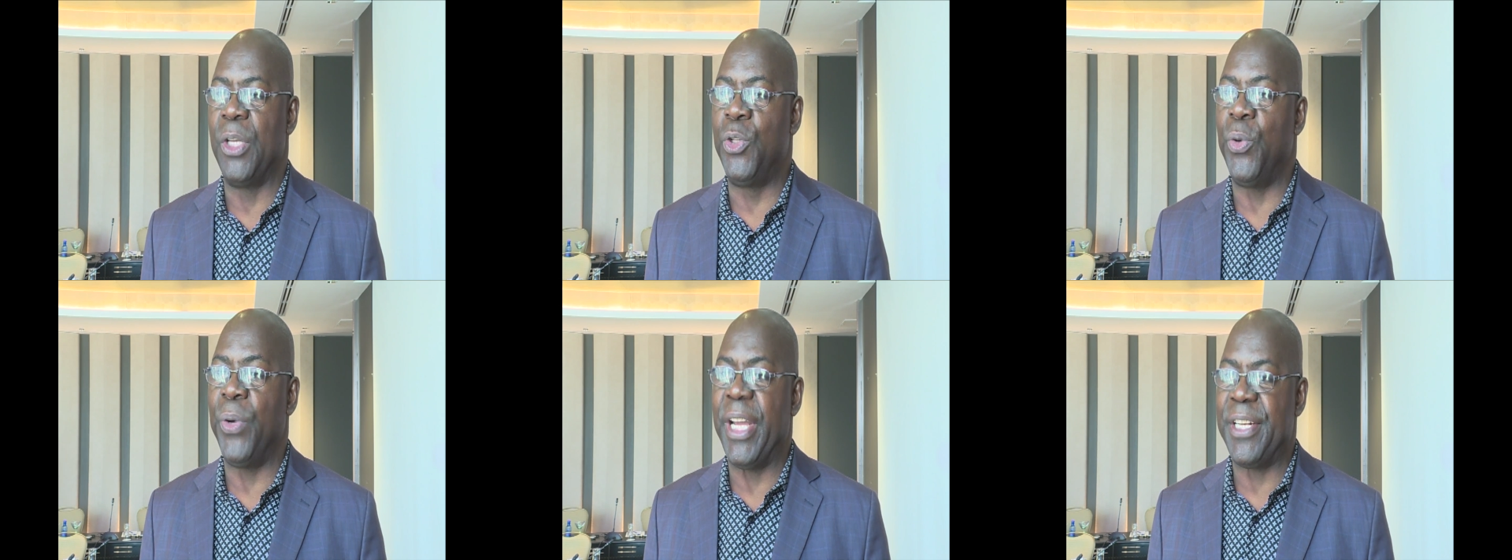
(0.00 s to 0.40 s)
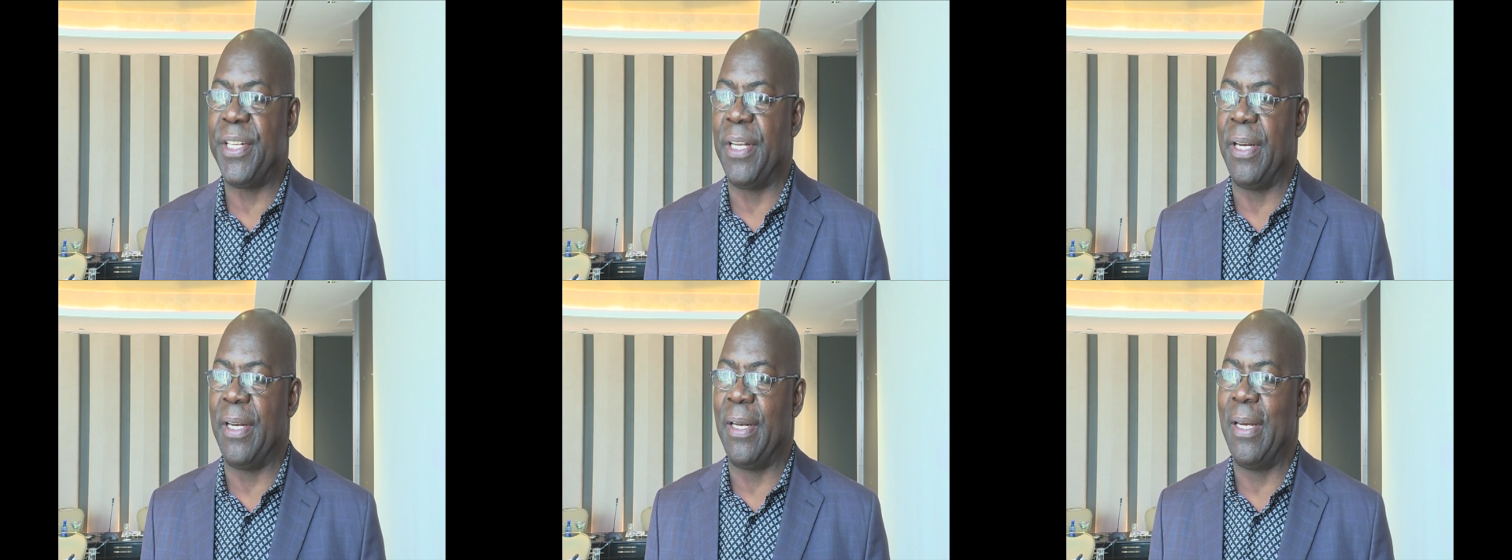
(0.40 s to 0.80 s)

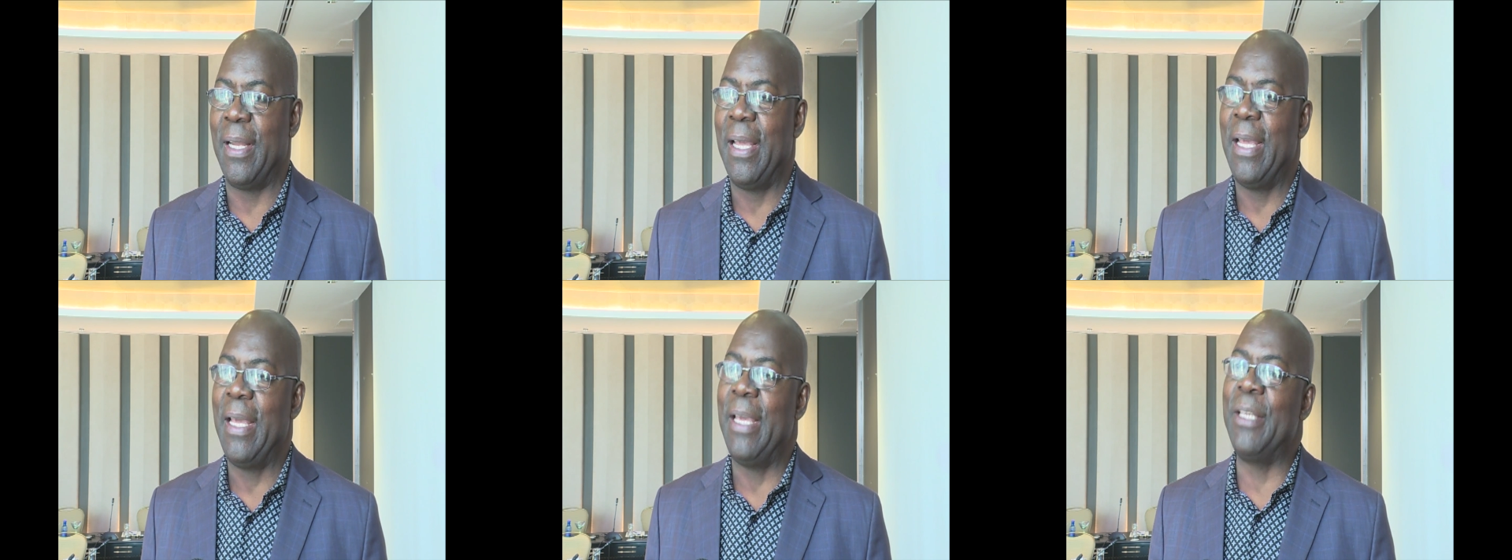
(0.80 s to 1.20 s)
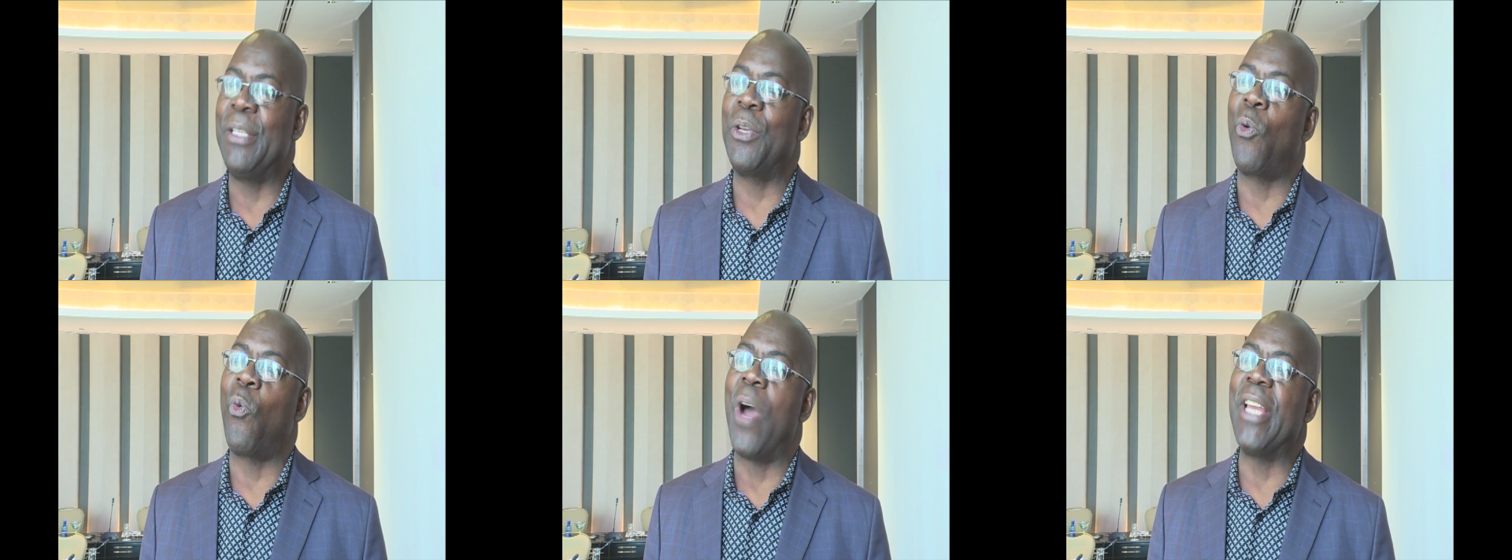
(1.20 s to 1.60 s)
duration,
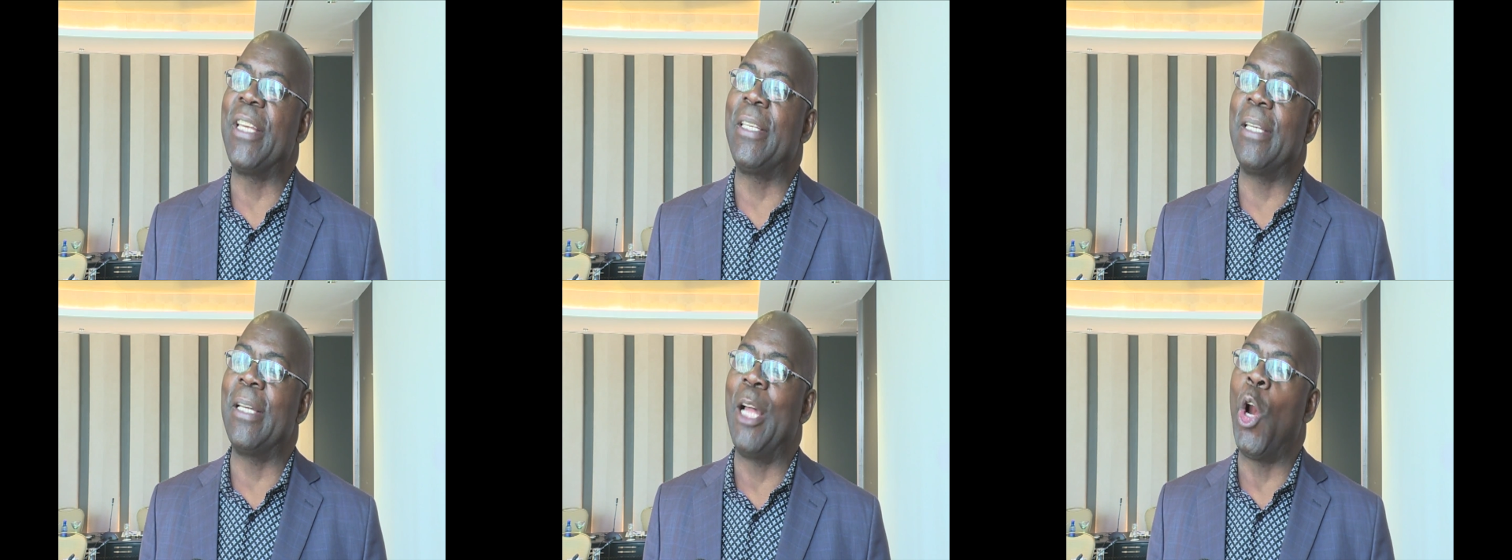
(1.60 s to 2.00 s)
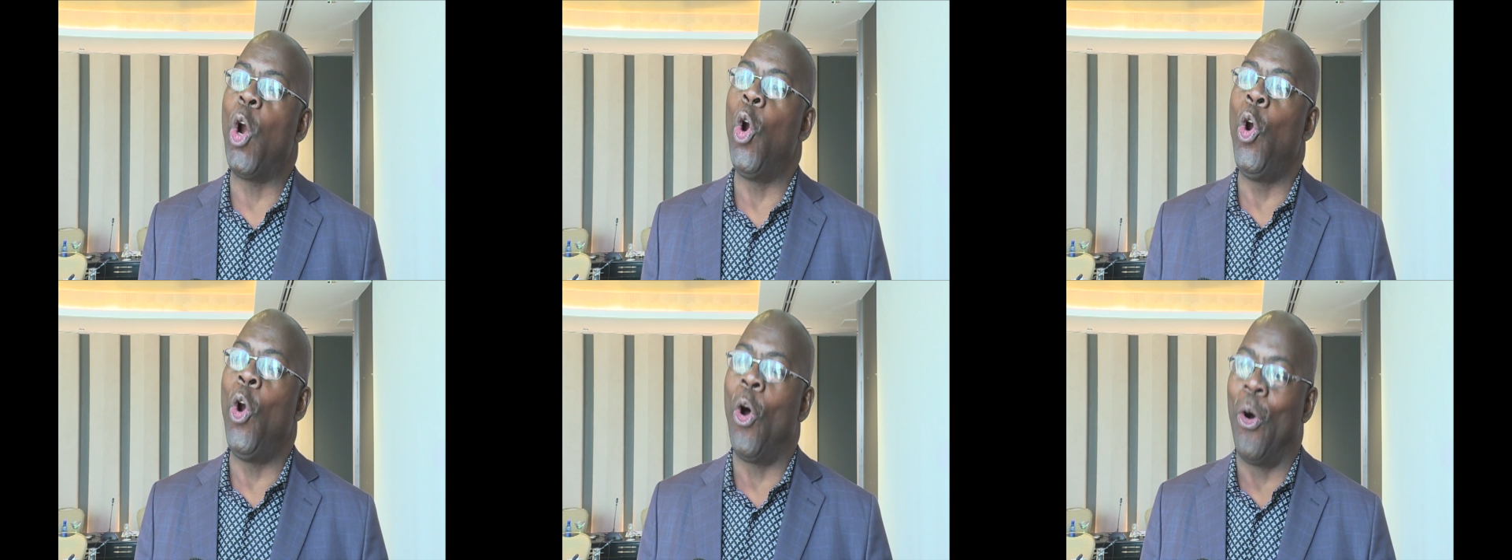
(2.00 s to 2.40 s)
is quite
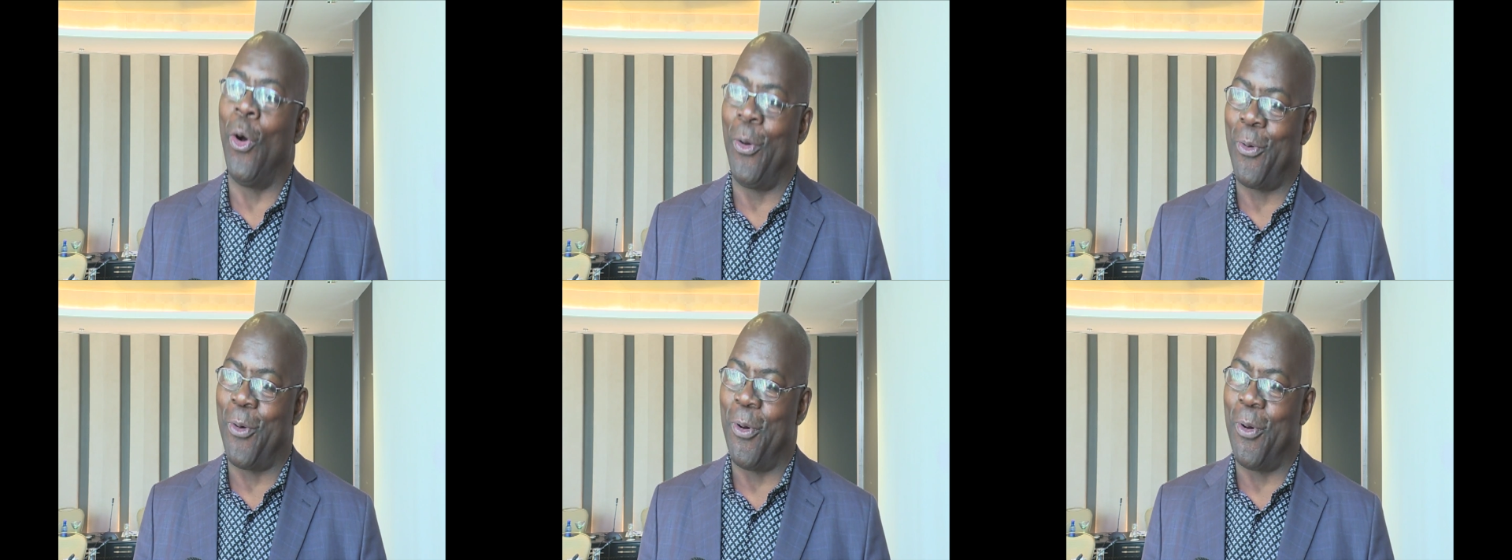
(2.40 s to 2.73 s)
long